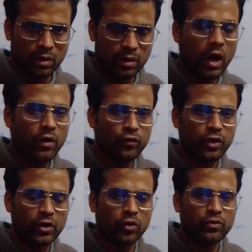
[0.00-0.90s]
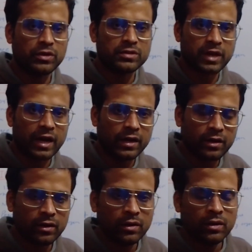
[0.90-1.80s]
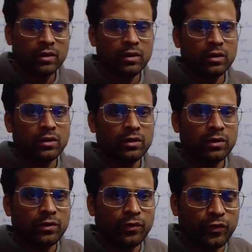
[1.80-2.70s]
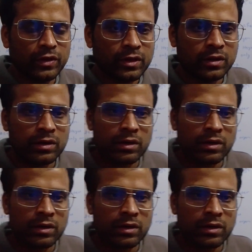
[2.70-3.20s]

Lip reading: Now we are going to with start with